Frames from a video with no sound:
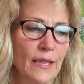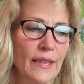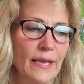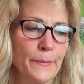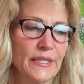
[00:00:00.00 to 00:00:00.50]

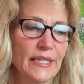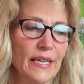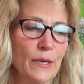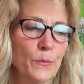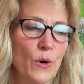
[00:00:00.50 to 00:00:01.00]
let me
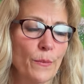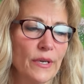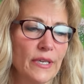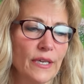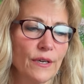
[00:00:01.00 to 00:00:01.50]
take a moment
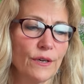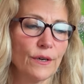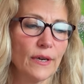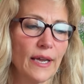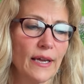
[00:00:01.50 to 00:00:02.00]

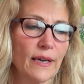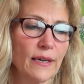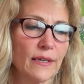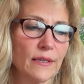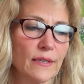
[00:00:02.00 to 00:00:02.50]
here
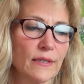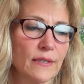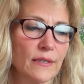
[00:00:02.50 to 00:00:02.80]
and,